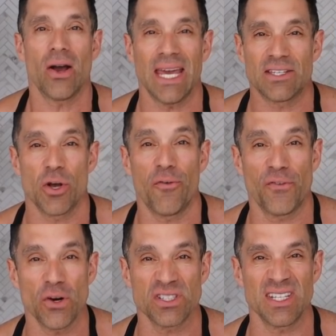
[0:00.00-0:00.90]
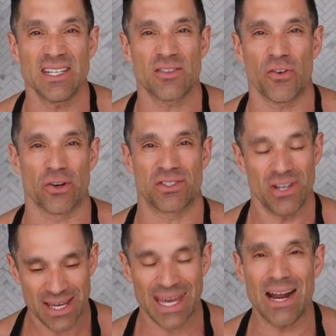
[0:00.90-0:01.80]
Okay, so first things first,
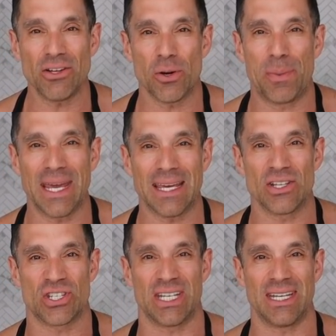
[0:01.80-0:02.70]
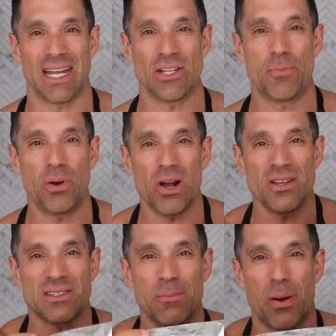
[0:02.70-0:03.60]
you get out your bacon sheet and you put
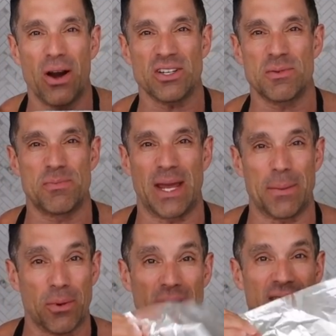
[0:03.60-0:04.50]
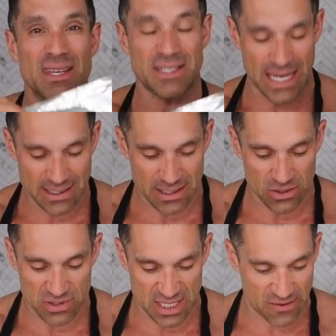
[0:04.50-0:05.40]
on some parchment paper, in this case I
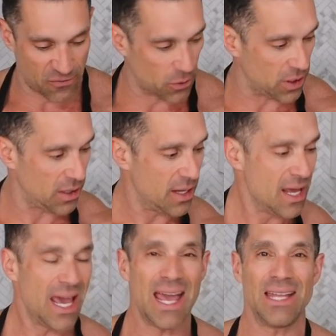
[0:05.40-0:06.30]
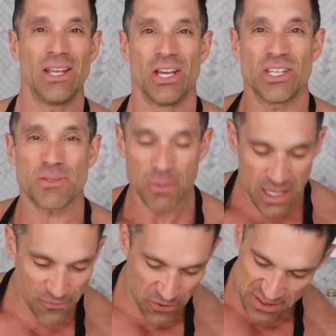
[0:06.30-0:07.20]
use tin foil, and you
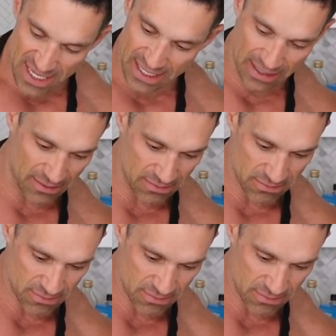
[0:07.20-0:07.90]
spray it for a second.